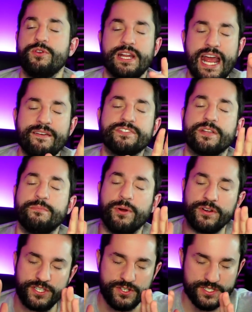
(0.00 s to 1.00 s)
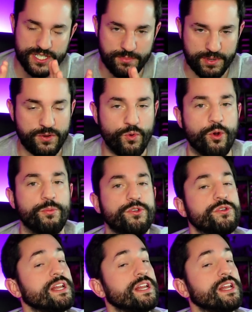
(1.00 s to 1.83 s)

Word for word: You can have some parts of your city be normal.